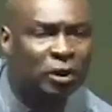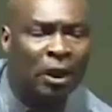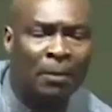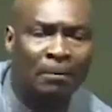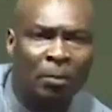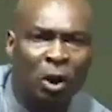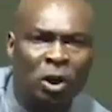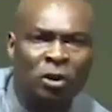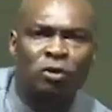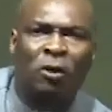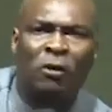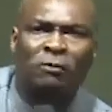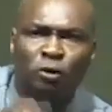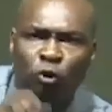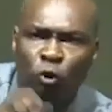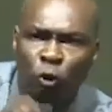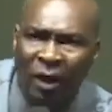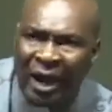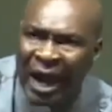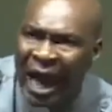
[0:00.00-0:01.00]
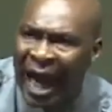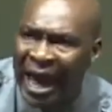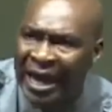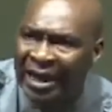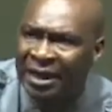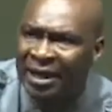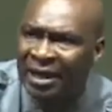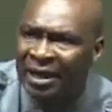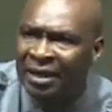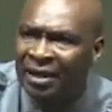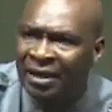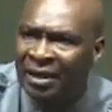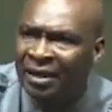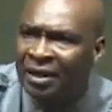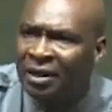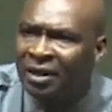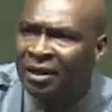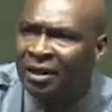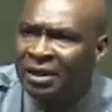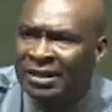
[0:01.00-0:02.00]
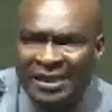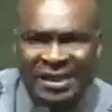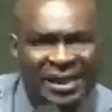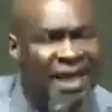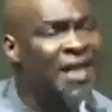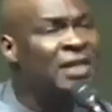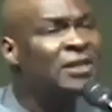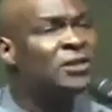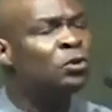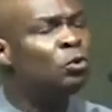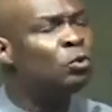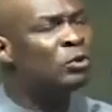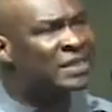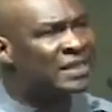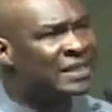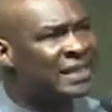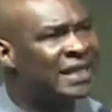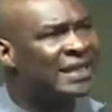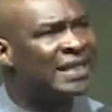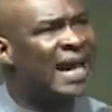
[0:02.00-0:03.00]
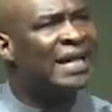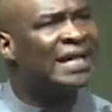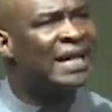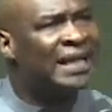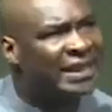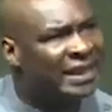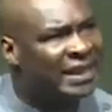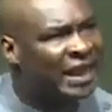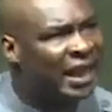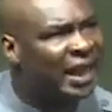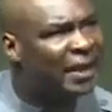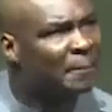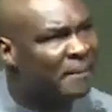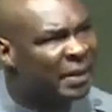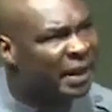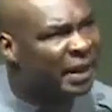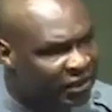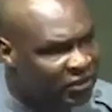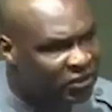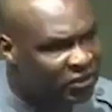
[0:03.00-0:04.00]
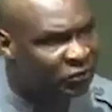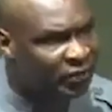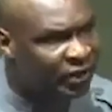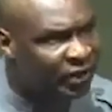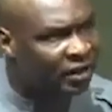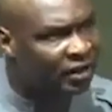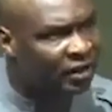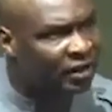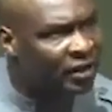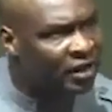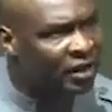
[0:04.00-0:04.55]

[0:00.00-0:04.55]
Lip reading: the month of July. Since you see that the healing ministry